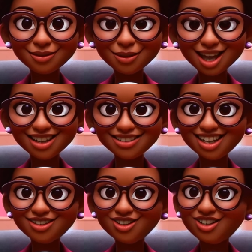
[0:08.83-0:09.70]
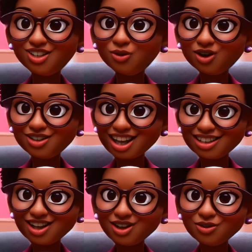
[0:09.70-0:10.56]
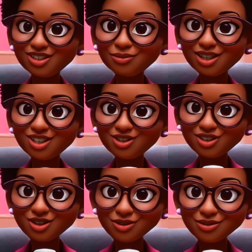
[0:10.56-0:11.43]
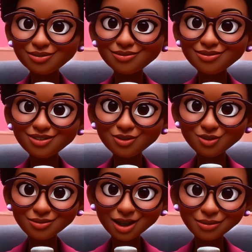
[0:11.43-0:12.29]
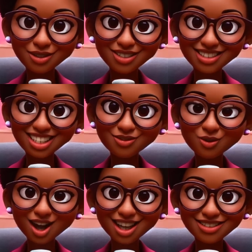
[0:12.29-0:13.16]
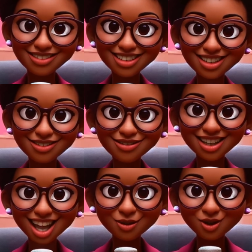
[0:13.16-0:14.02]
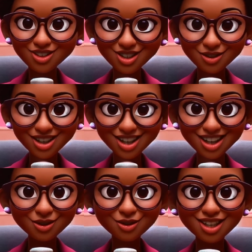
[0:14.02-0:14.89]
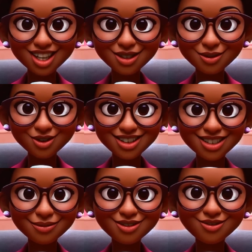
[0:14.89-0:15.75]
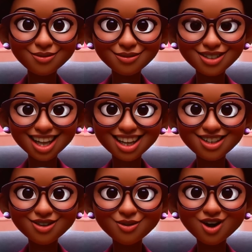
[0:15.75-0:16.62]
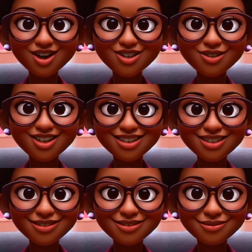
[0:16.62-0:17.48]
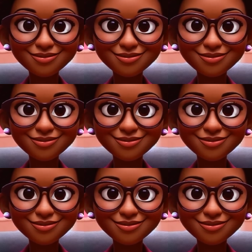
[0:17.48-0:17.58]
Pay attention to what I know to be true. Remember to live wisely, and what you learn will keep your lips from saying the wrong thing.